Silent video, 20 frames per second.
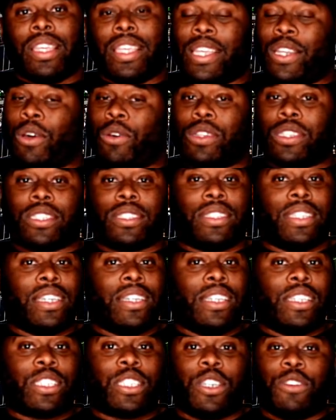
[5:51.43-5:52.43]
You know, the
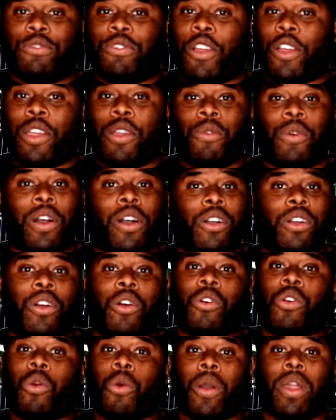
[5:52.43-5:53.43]
Steelers could very well
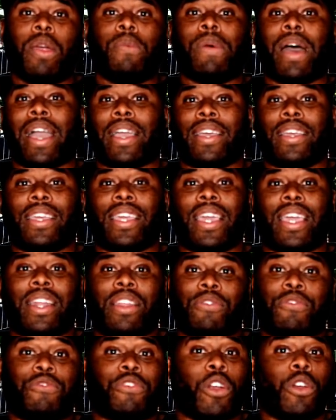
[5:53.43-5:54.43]
go cornerback again
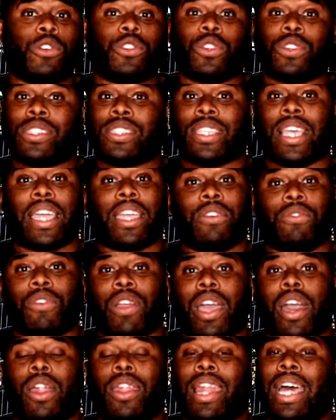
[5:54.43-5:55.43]
in first or second
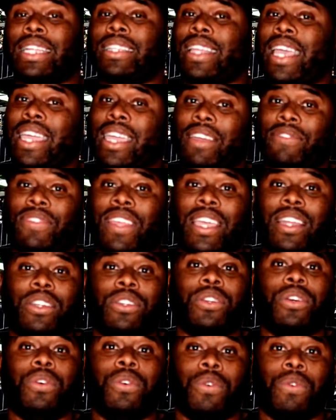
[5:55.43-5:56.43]
round, and I think if they
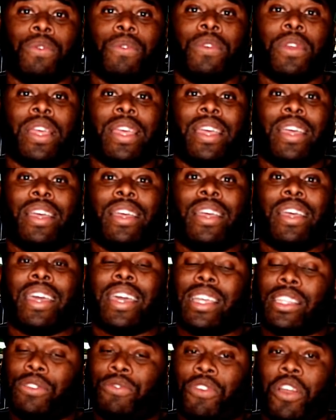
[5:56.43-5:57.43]
do,
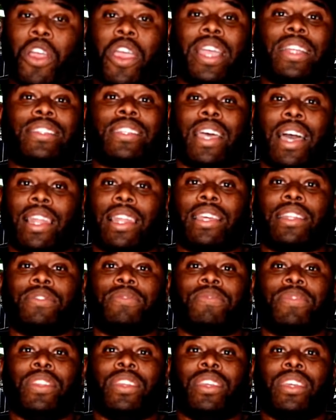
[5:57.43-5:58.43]
it's very telling.
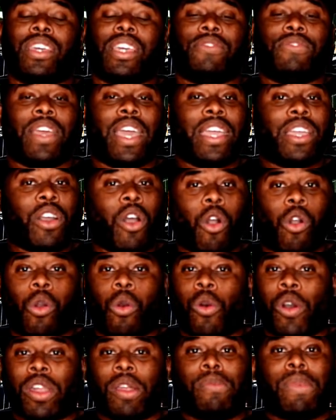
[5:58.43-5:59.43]
If they go
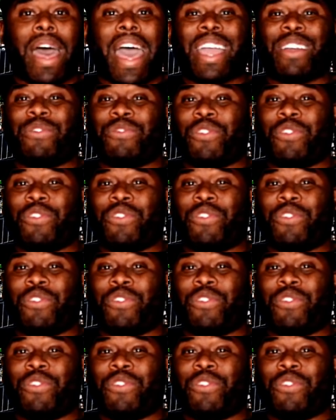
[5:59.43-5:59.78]
cornerback